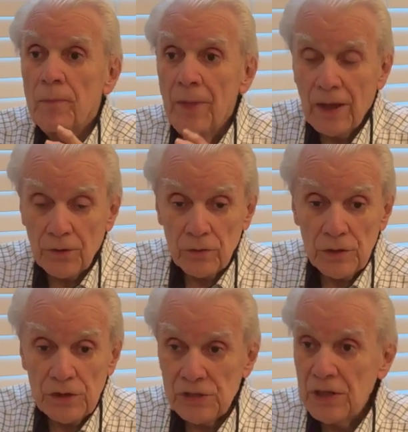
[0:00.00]
Not
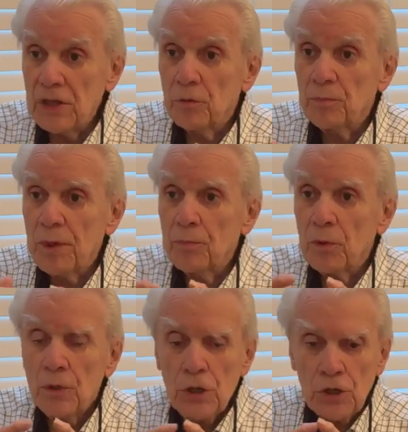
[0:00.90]
only single
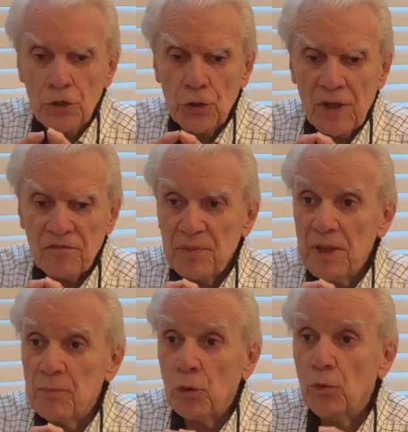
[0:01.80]
people, you have
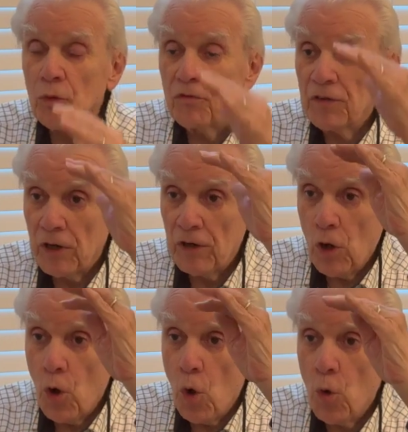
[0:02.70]
people who are very
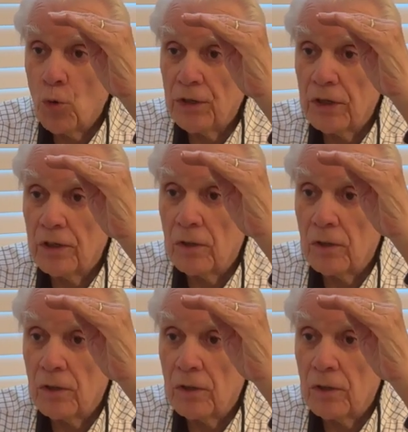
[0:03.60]
old in